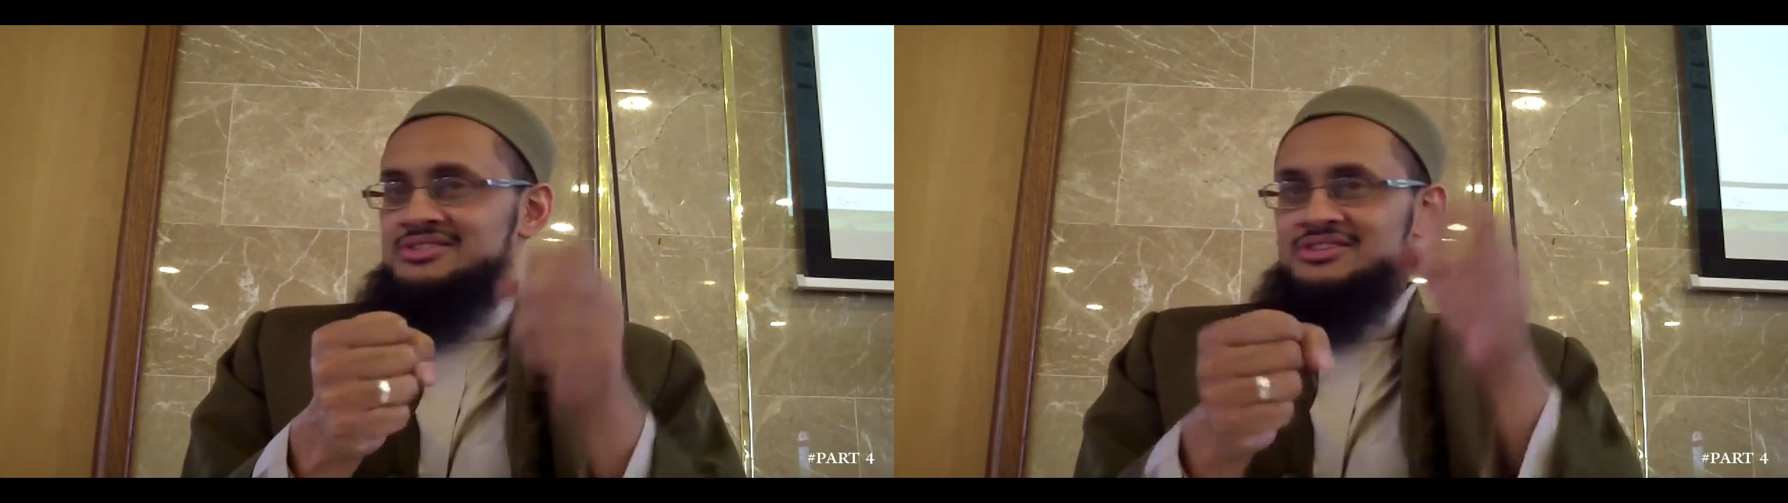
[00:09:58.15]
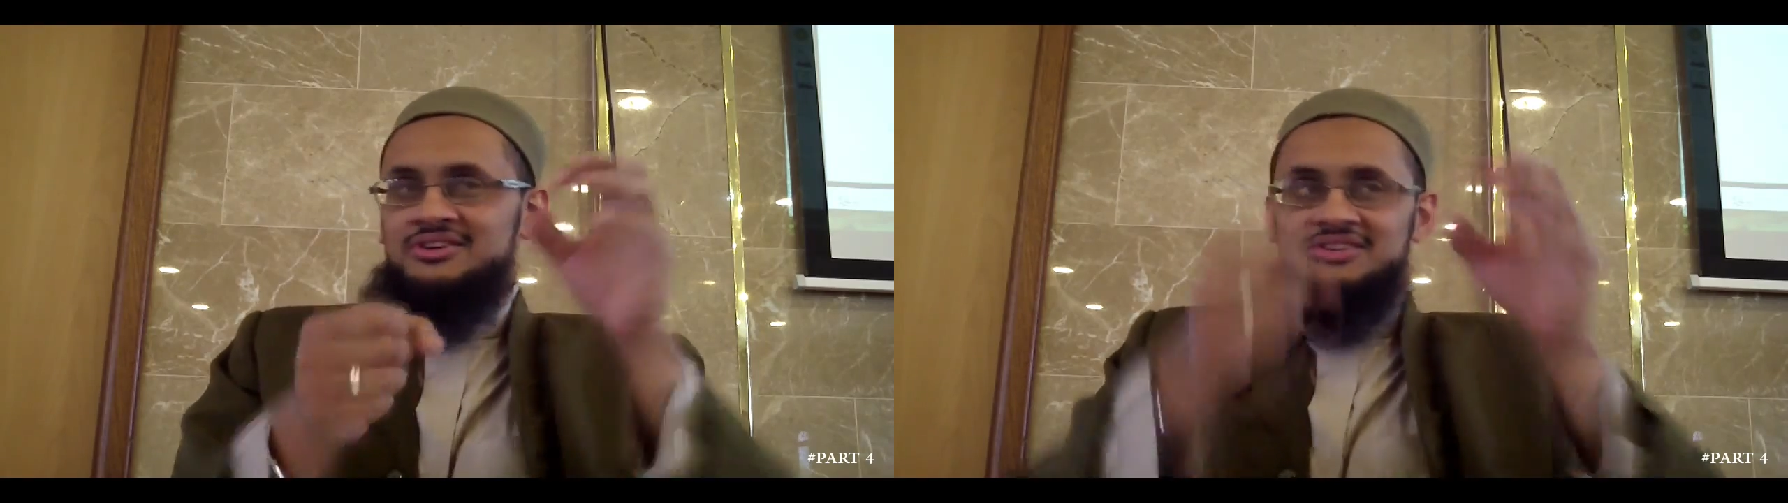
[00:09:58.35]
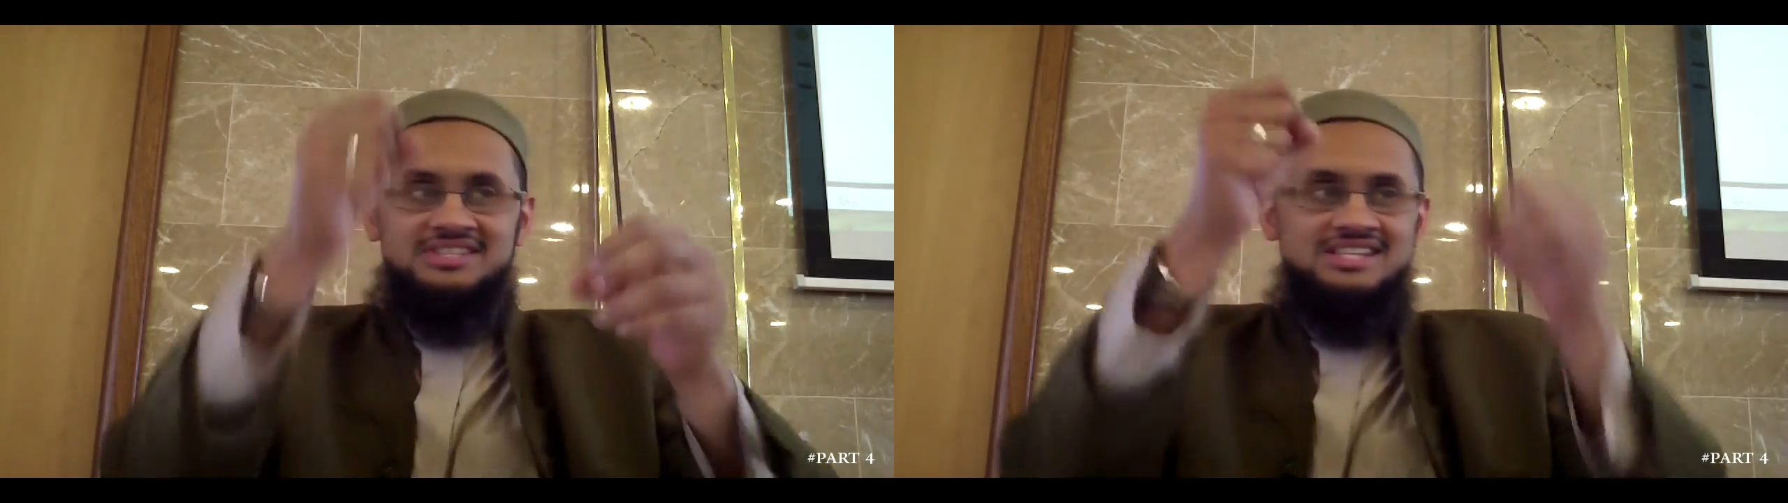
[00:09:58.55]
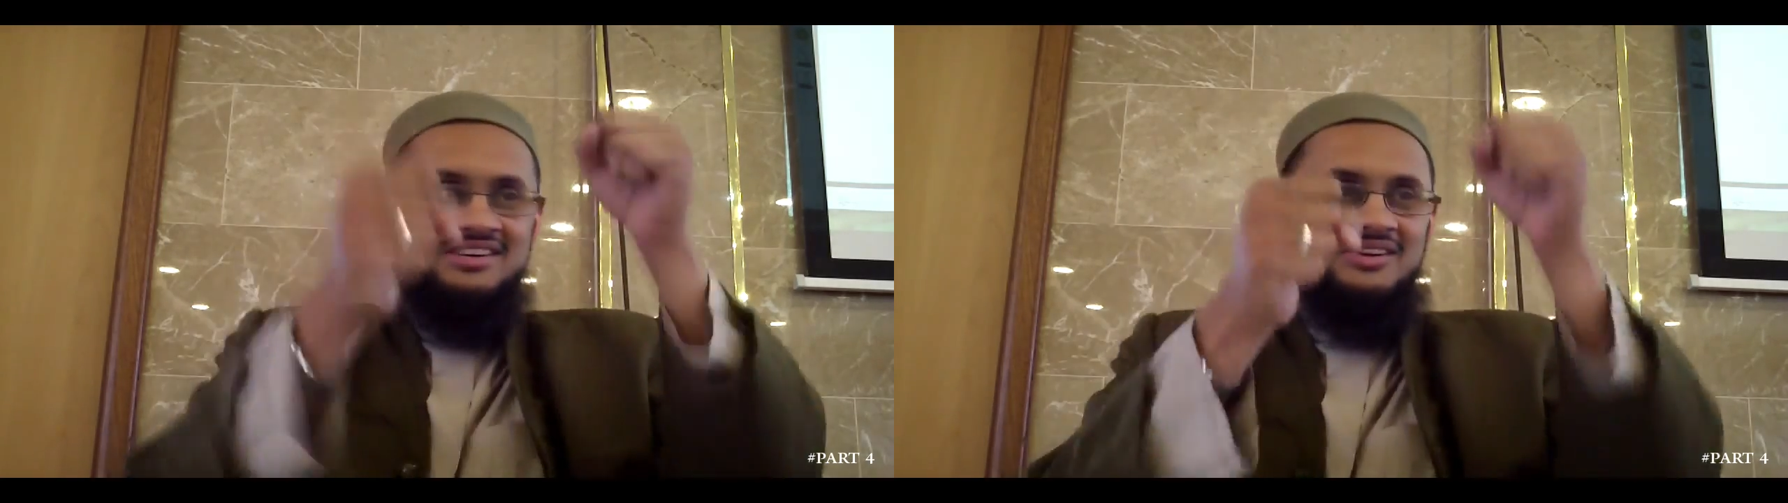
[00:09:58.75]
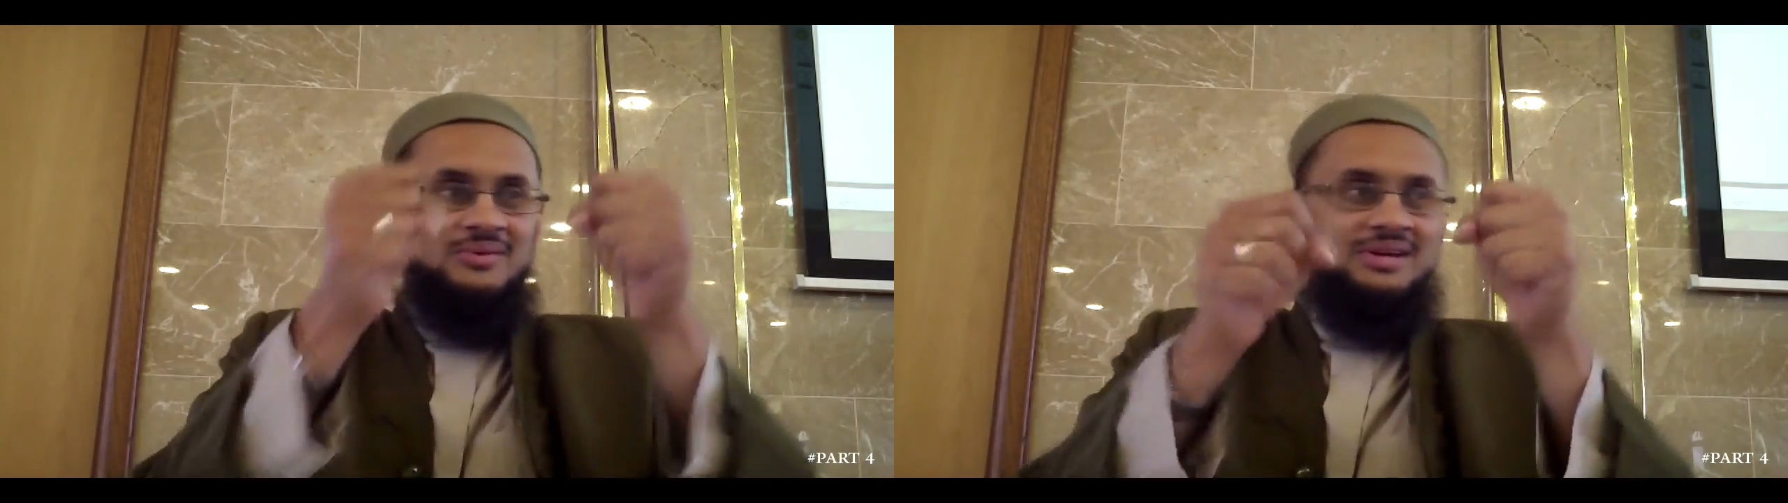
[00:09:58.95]
so you've got the
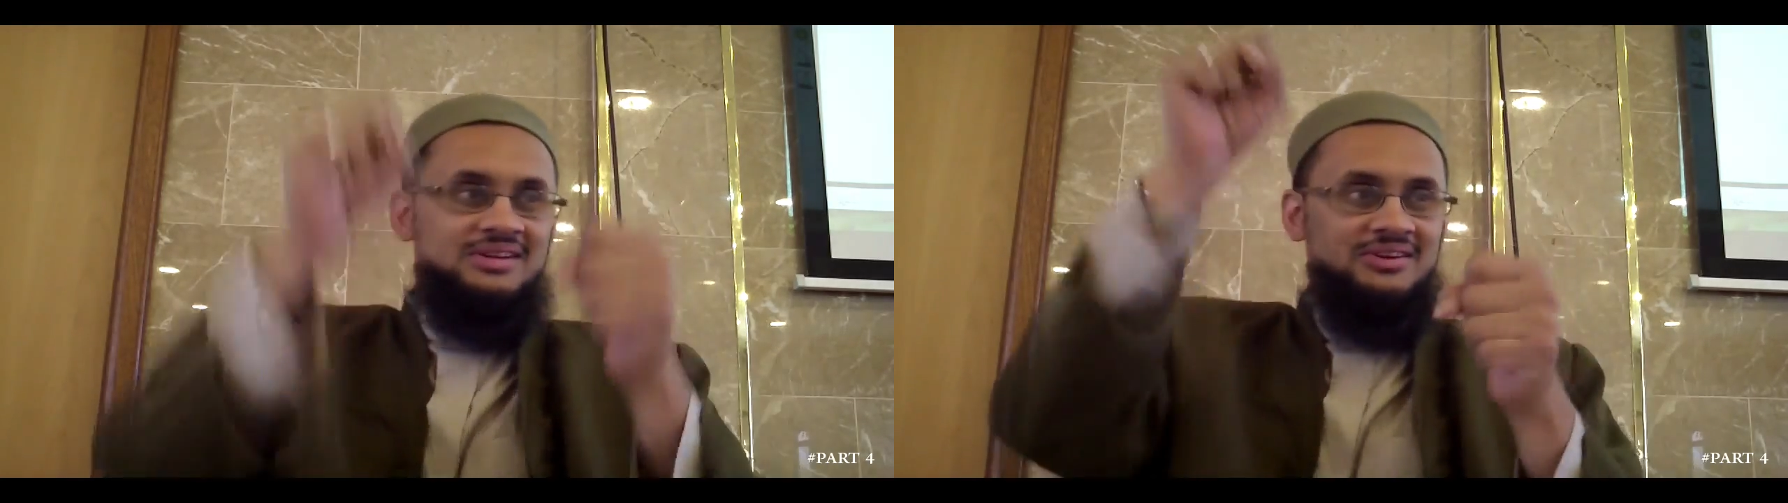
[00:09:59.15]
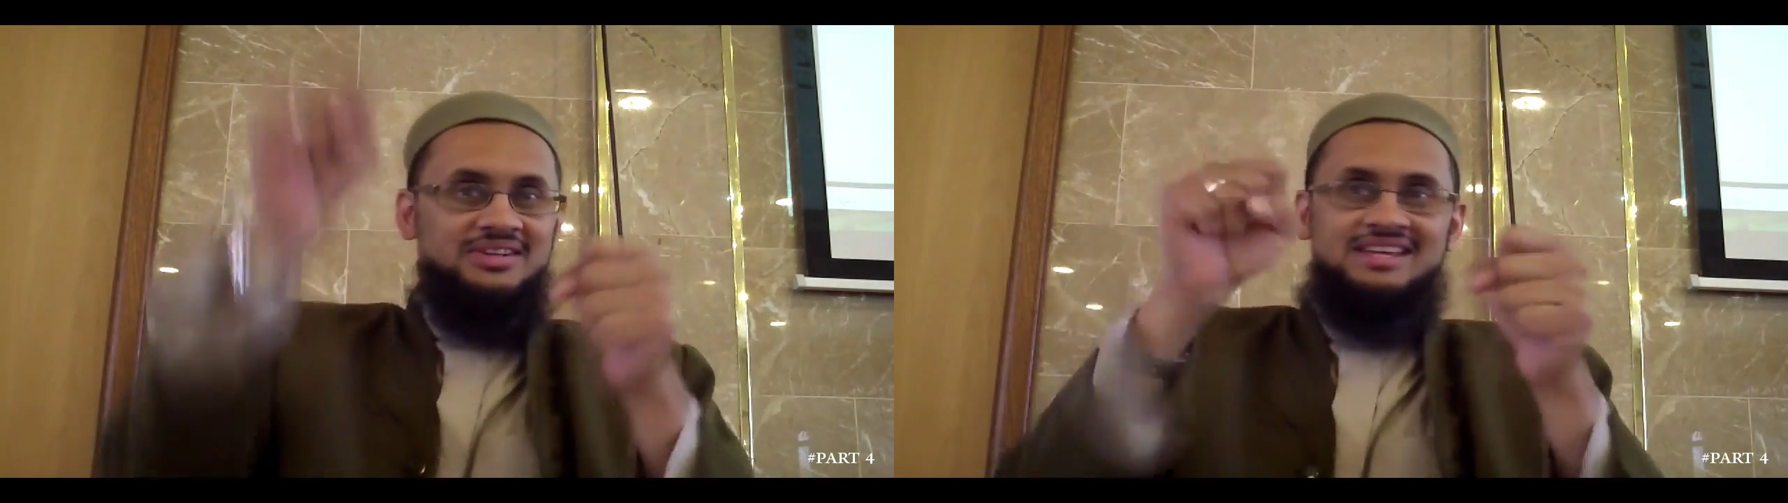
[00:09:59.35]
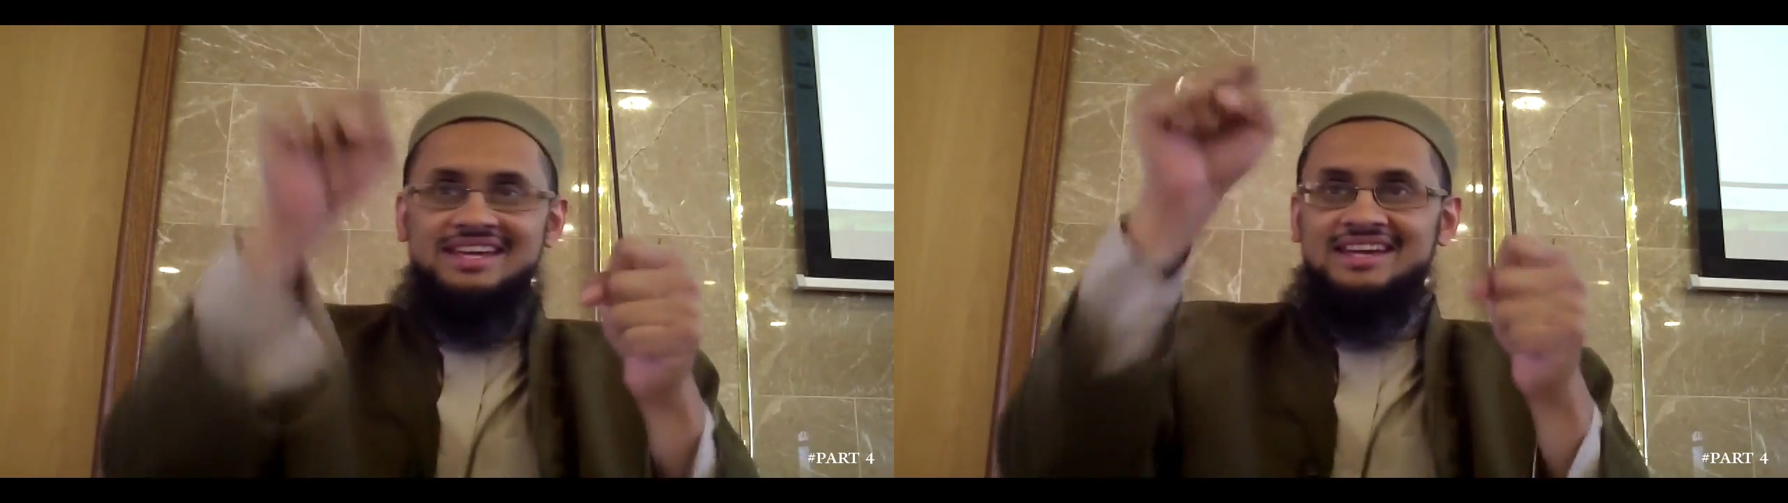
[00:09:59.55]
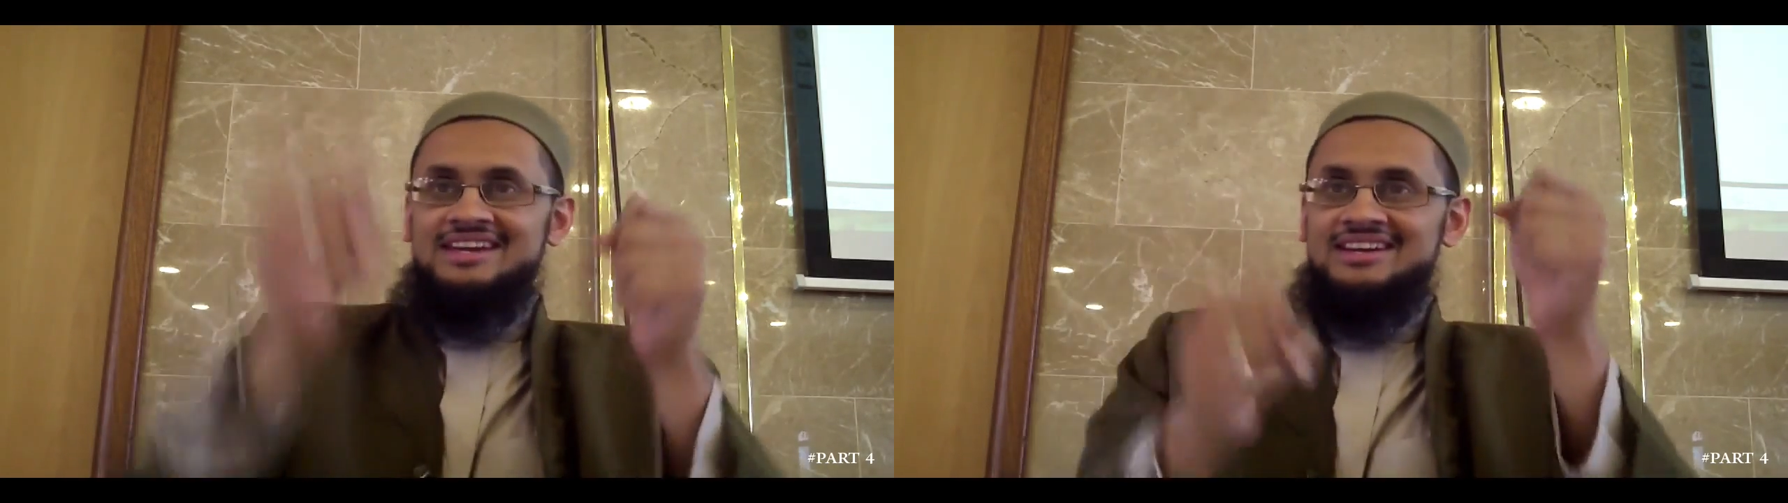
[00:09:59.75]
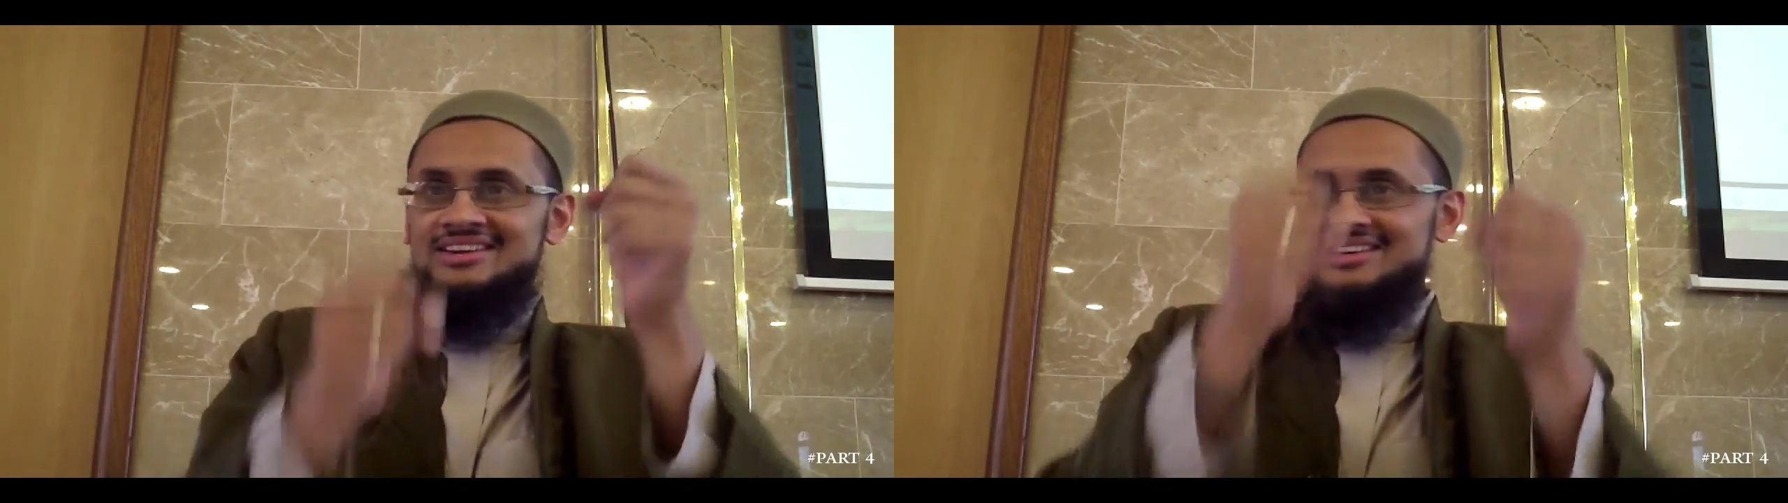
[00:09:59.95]
steering wheel and you've got the
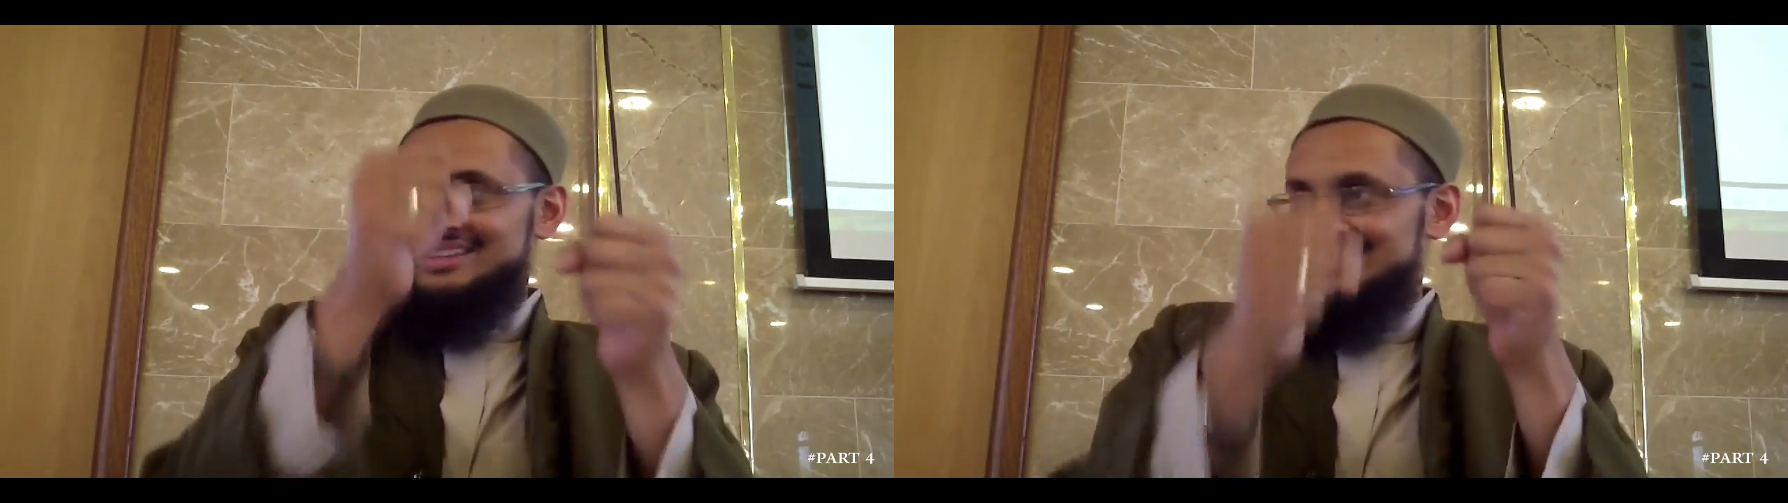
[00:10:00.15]
gear and,